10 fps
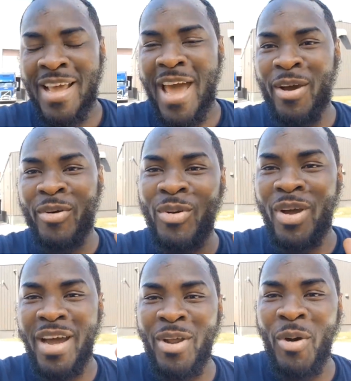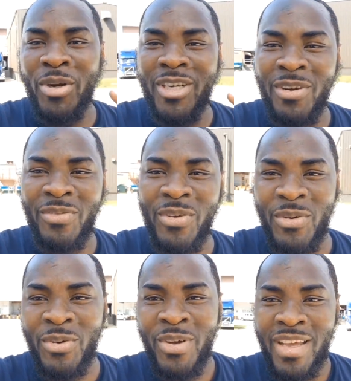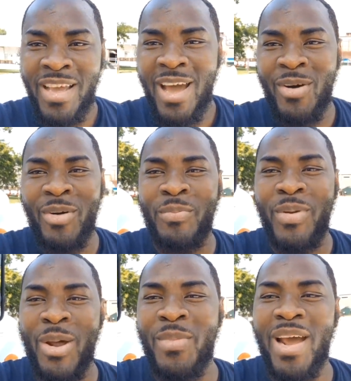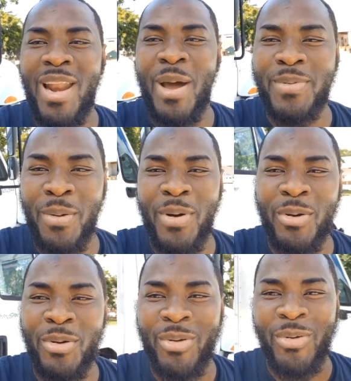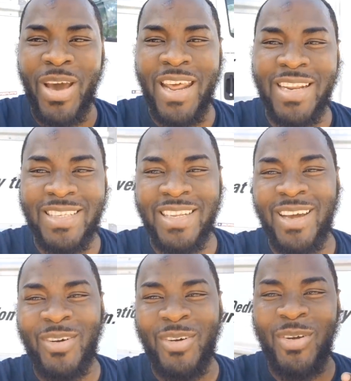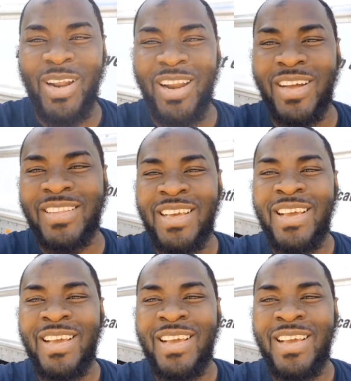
I could look at the ocean view. I could be on my laptop. I could do editing. I could do a lot.